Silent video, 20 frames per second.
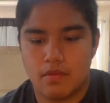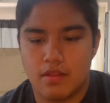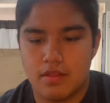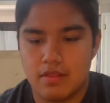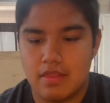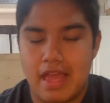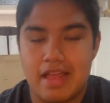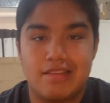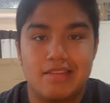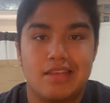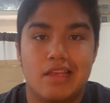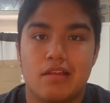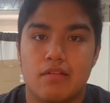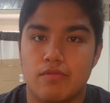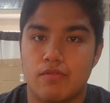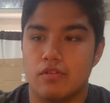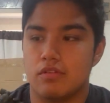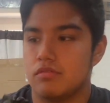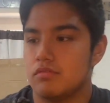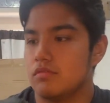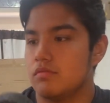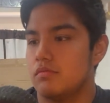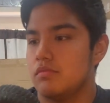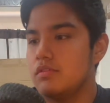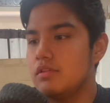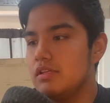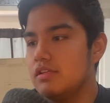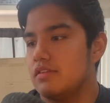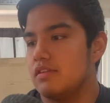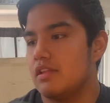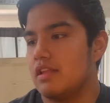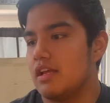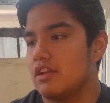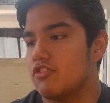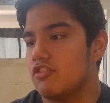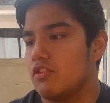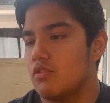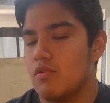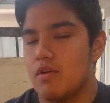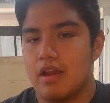that's it for this
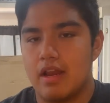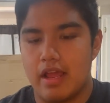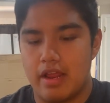electric one.